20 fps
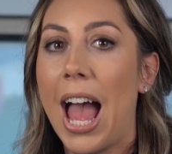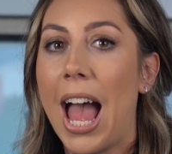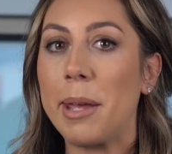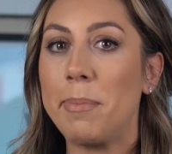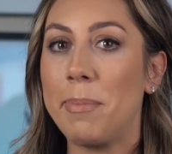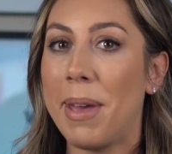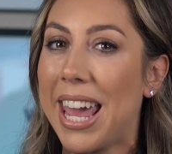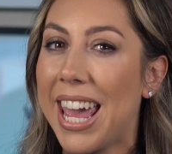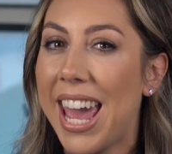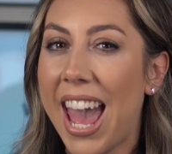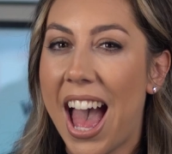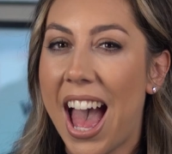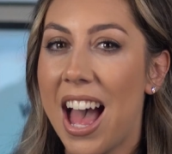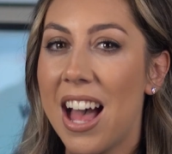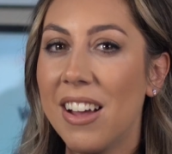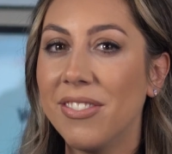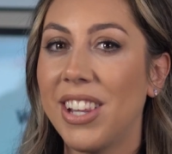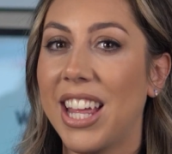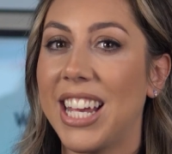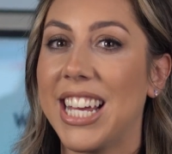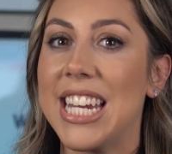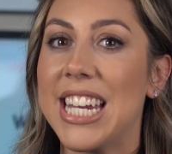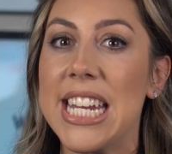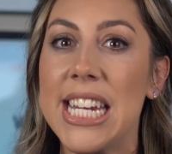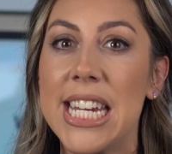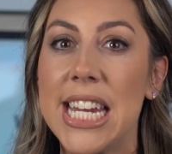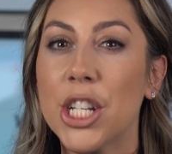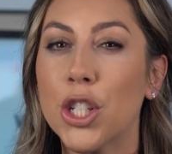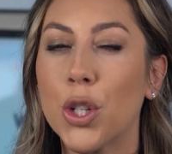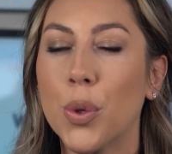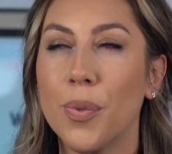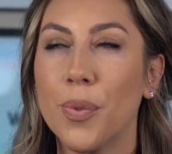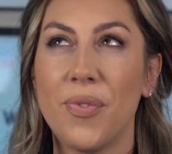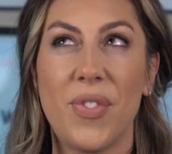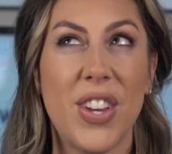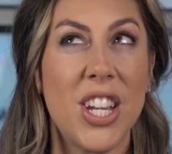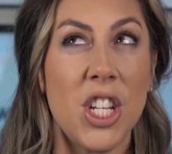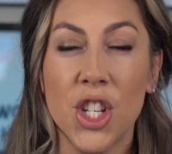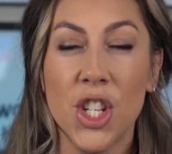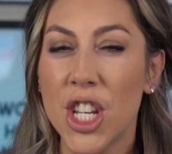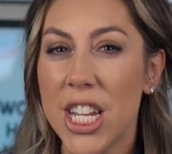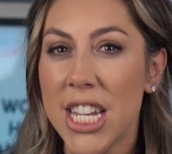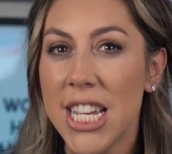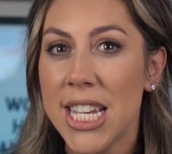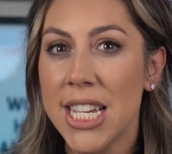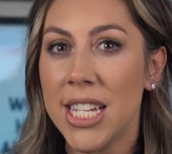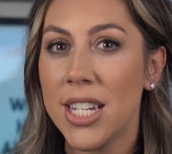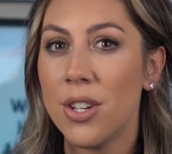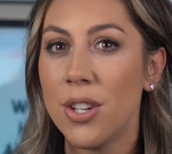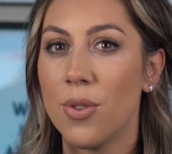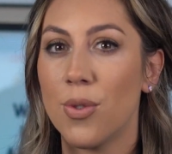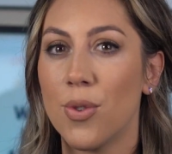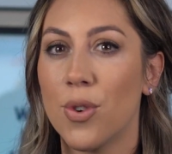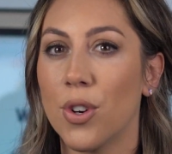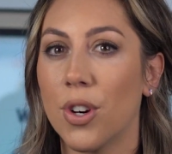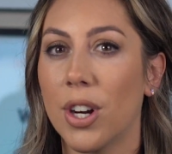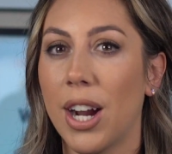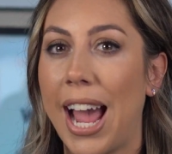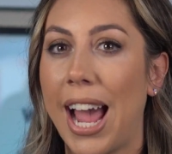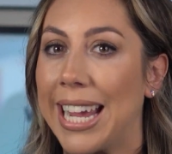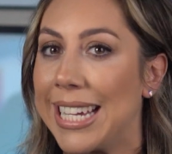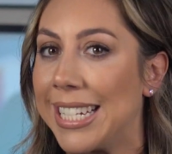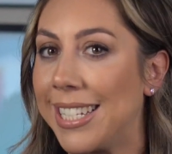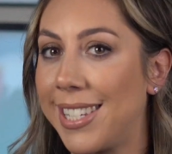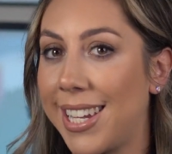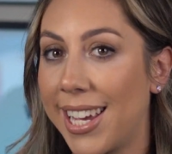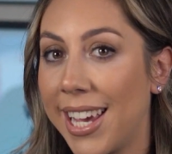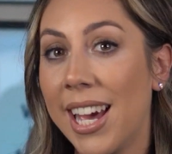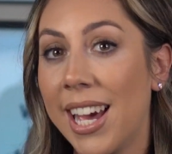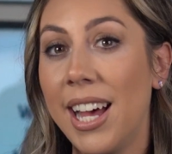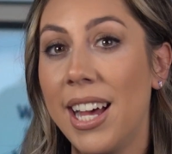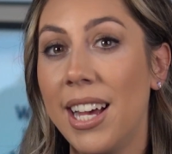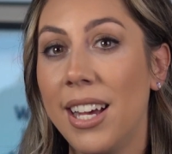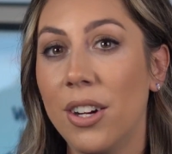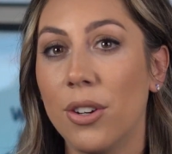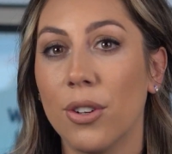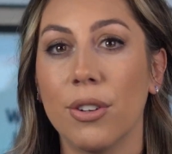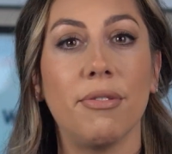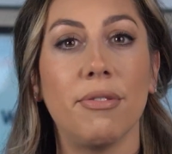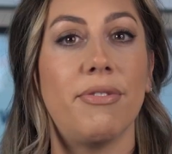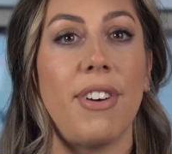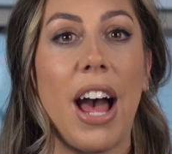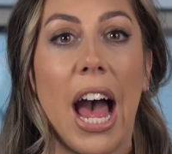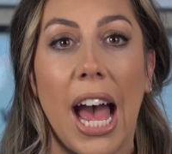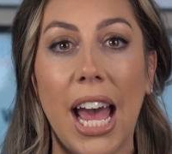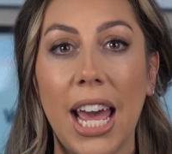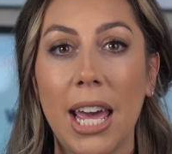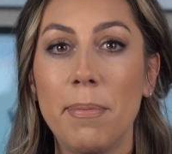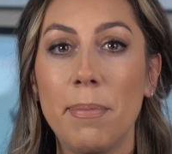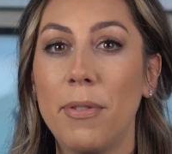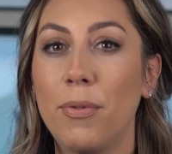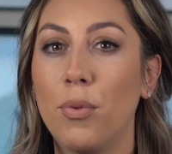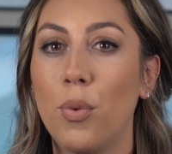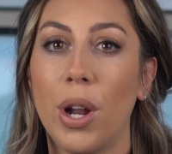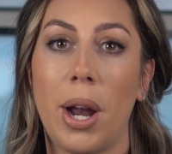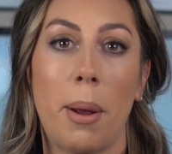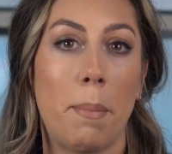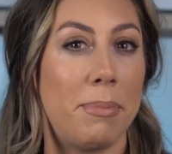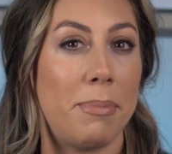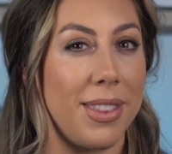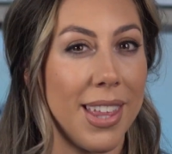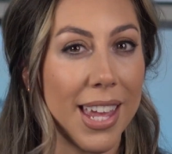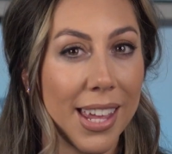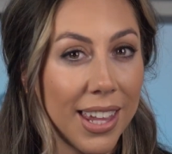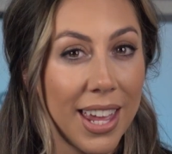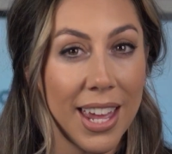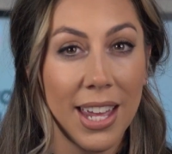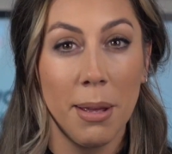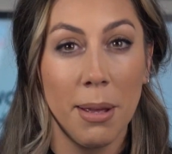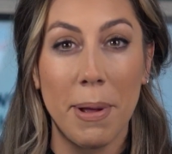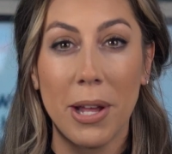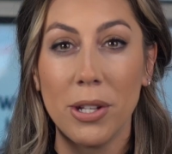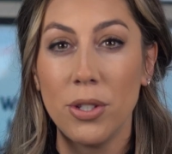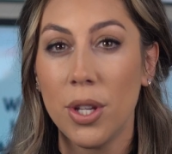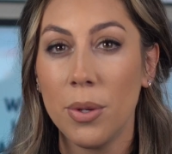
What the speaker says: I may have like an initial vision or idea or vibe of what I'm thinking about